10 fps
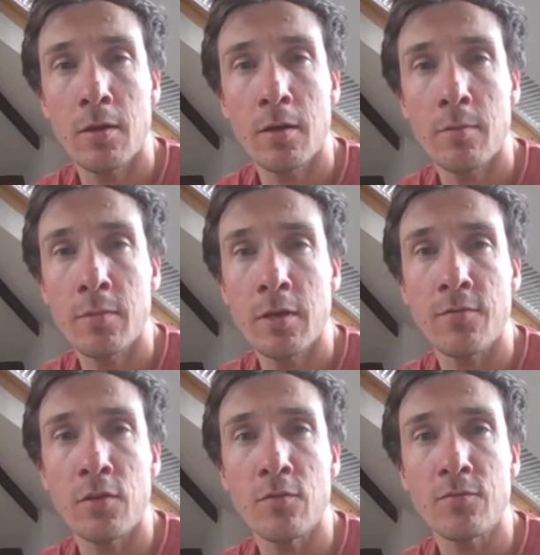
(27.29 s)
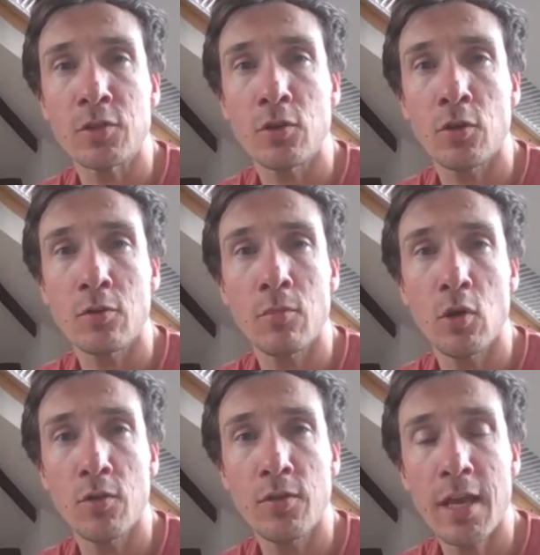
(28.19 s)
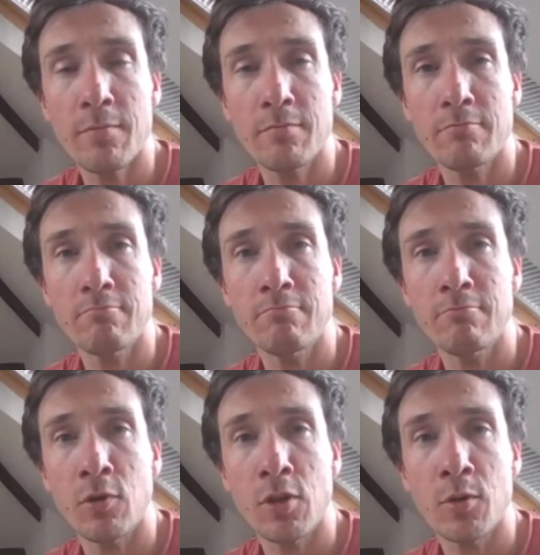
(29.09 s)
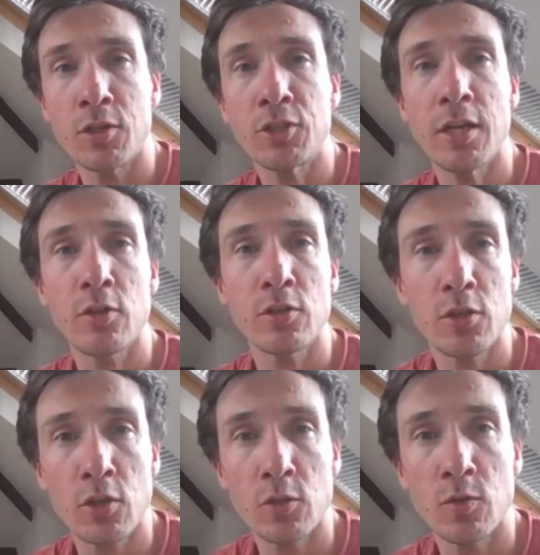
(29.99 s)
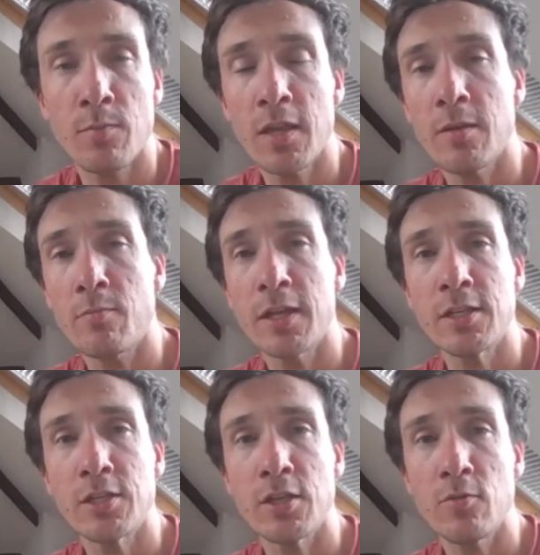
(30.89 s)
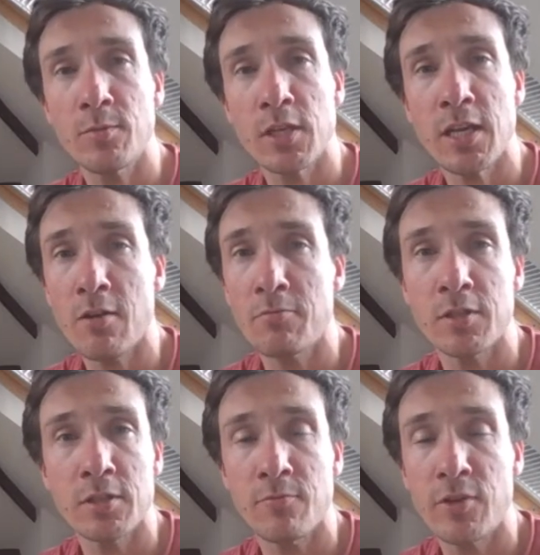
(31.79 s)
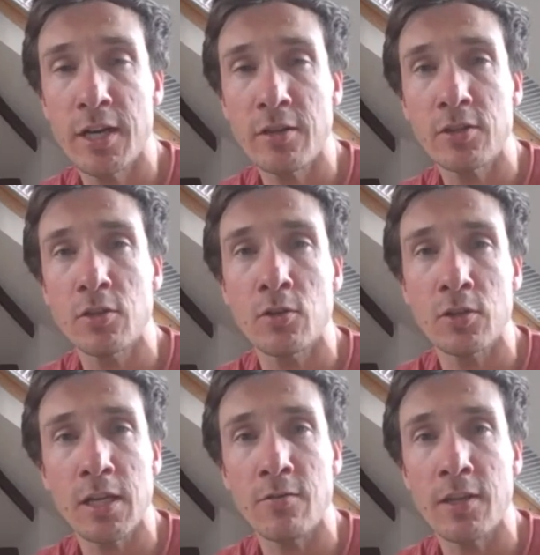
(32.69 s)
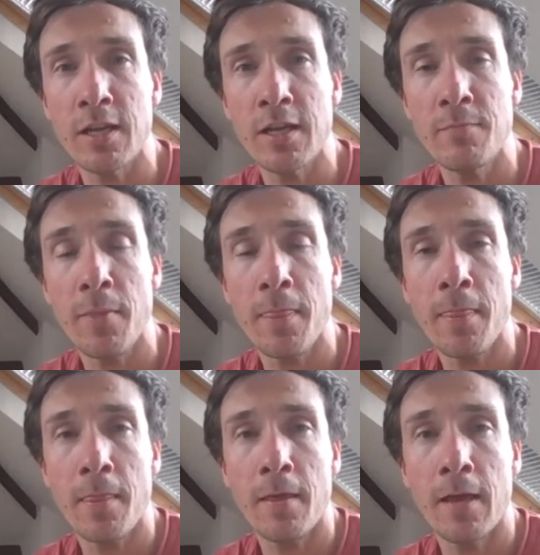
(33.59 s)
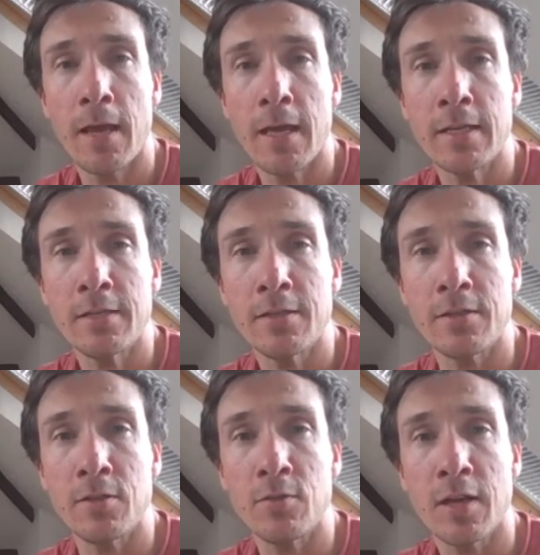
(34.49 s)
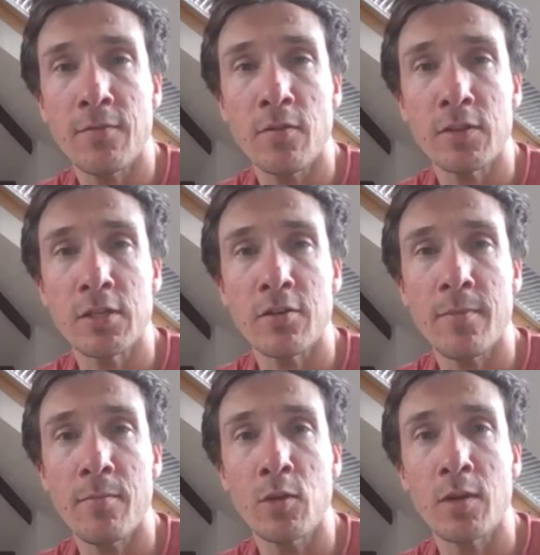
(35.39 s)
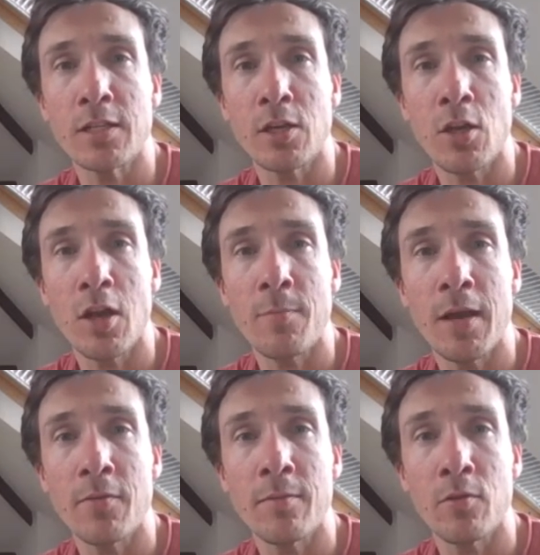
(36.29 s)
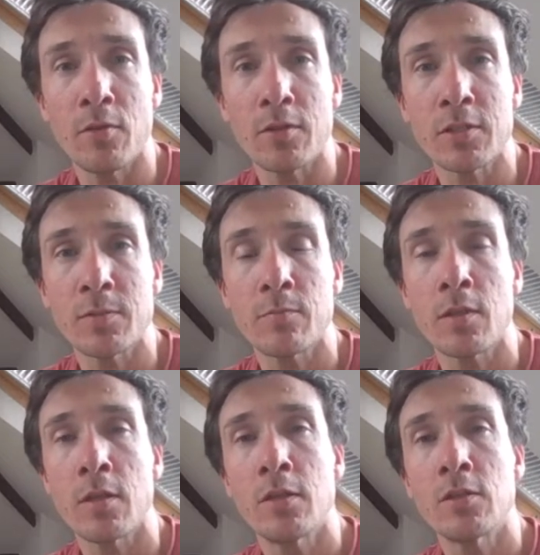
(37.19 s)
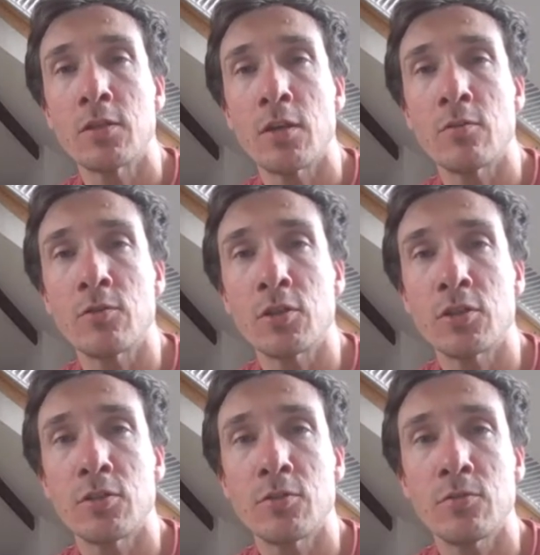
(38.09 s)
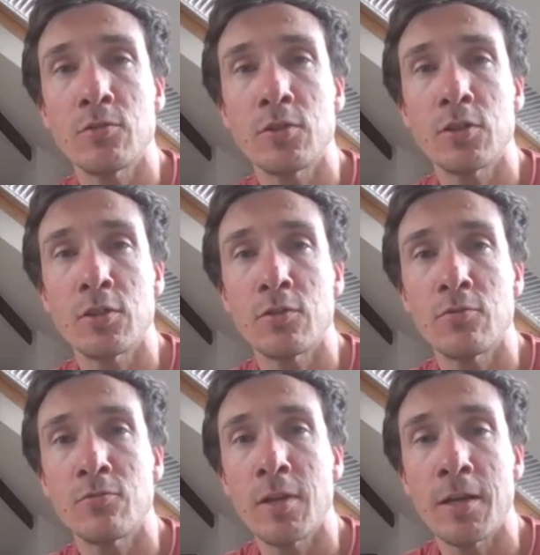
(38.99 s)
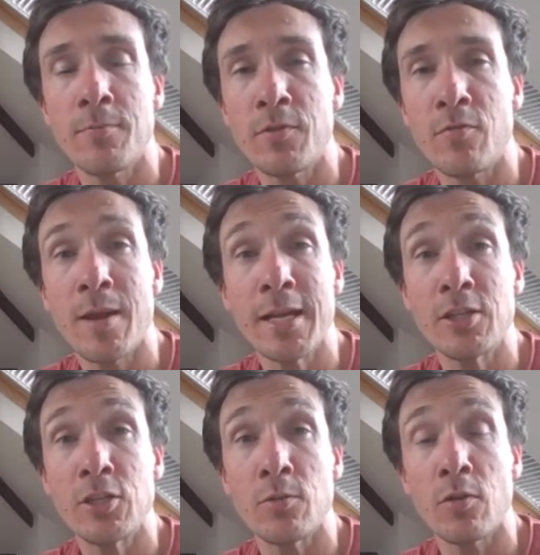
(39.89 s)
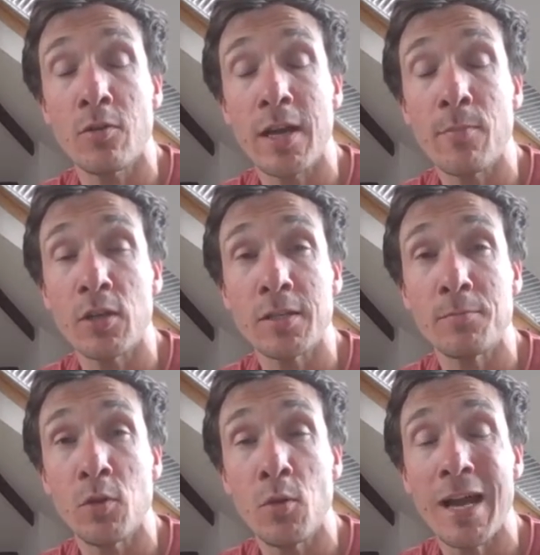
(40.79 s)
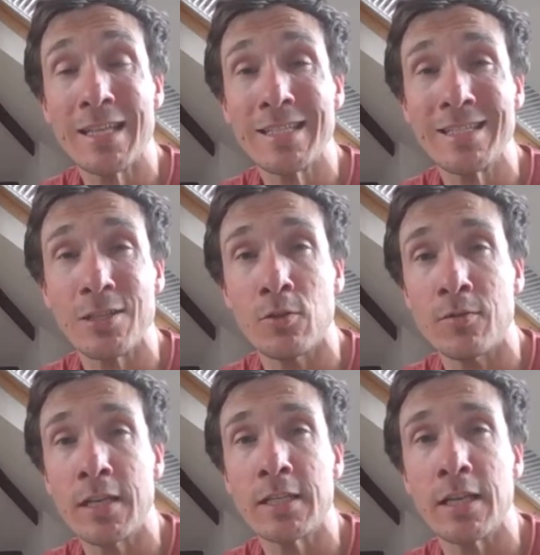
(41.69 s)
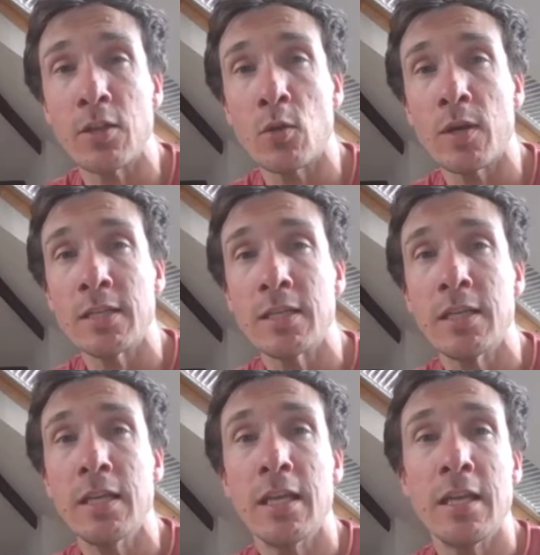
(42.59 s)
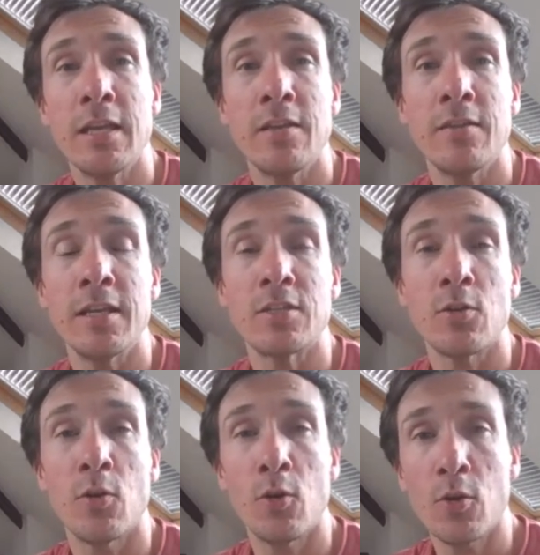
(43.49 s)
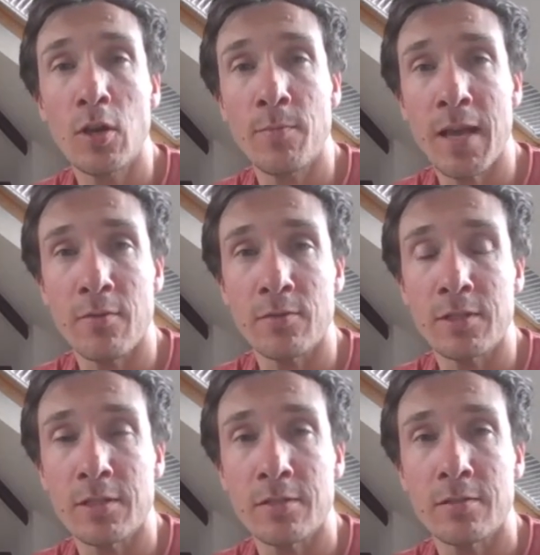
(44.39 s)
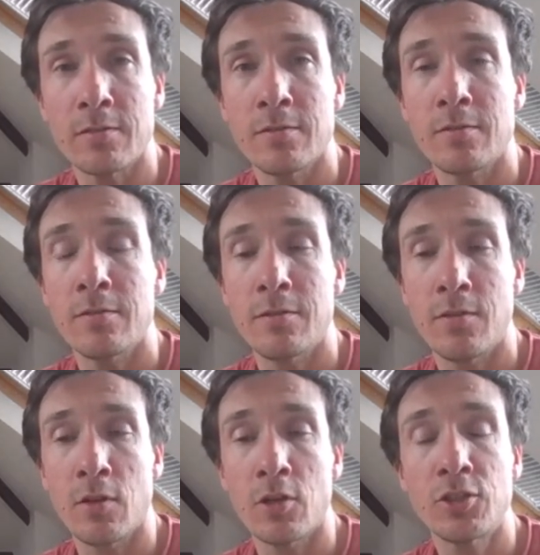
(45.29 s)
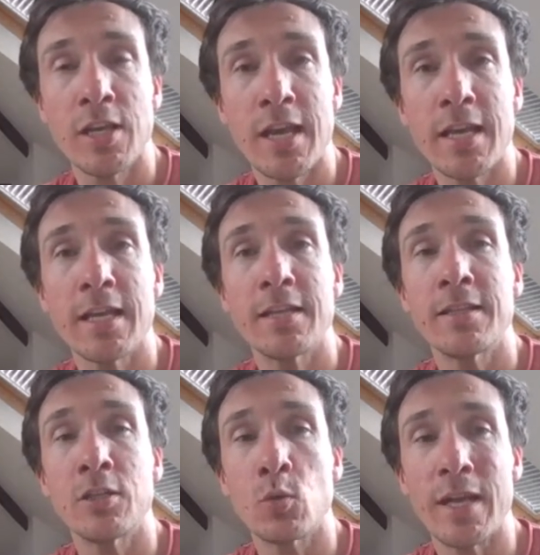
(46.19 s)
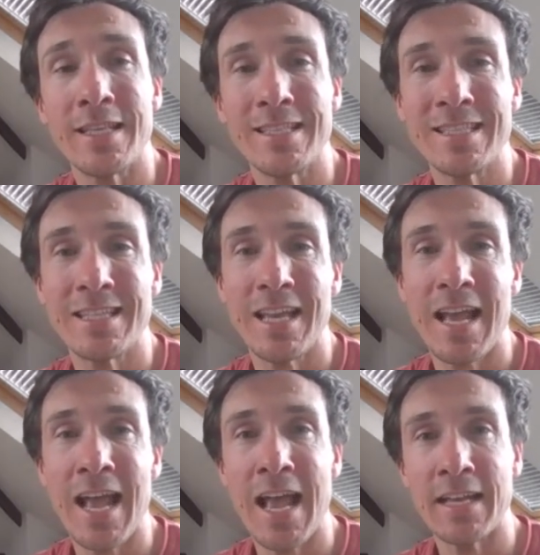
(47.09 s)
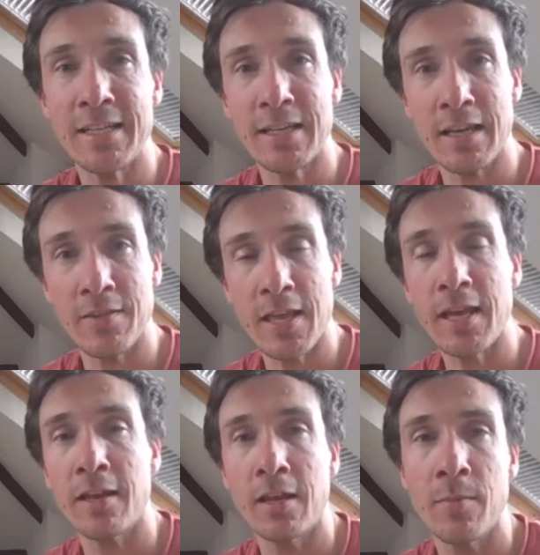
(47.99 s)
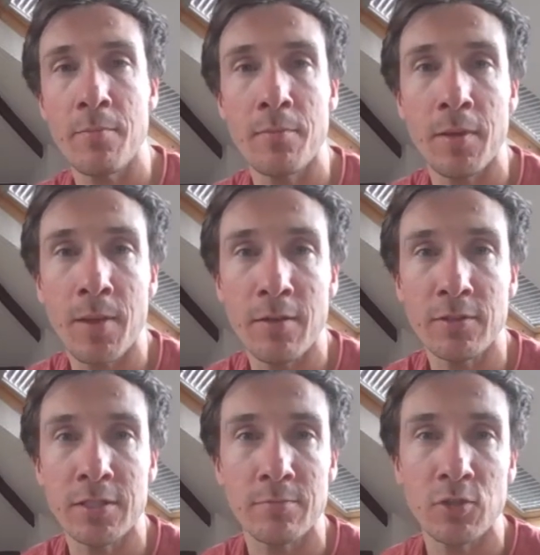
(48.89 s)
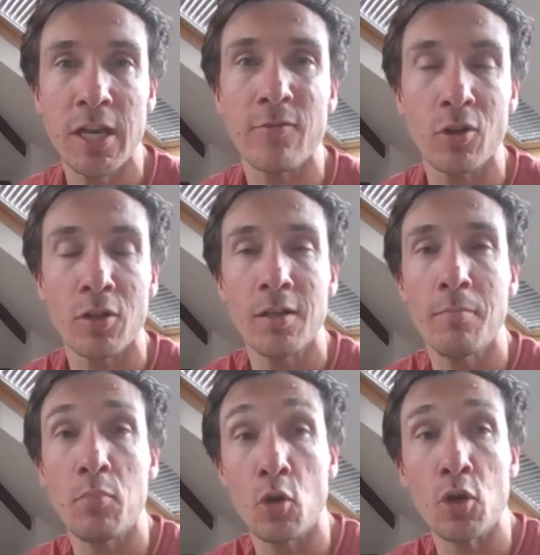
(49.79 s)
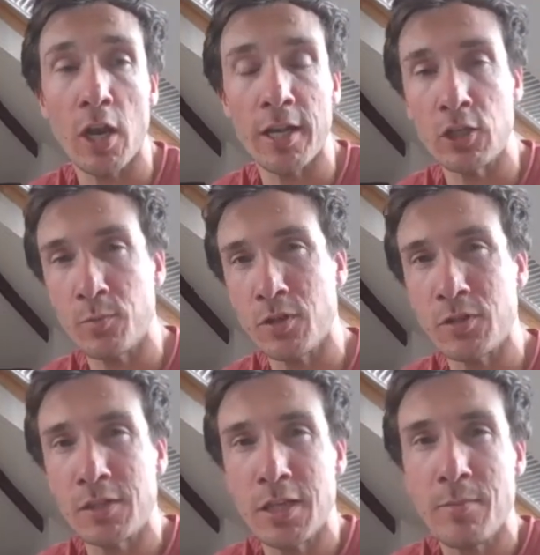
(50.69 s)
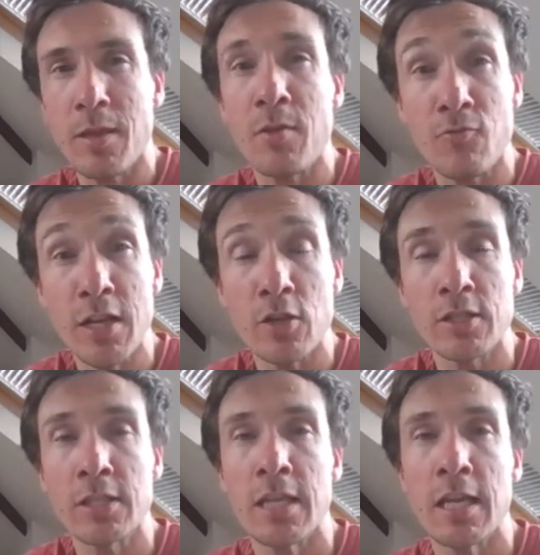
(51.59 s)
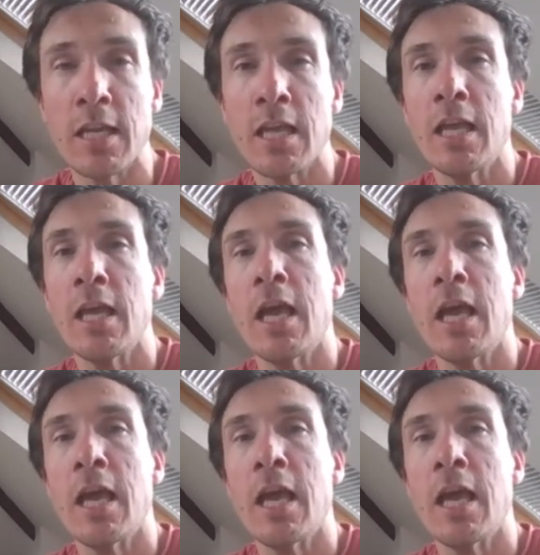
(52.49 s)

If you've scored more than that, or you want to share your scores with me, then please do. Up to now, some really good scores out there, and you have obviously remembered quite a lot about the books. So just to remind you, or anybody who hasn't already seen the quiz, it's all about the Hodgehog, the Twits, and then a little bit about some general book knowledge. But it'd be really good to see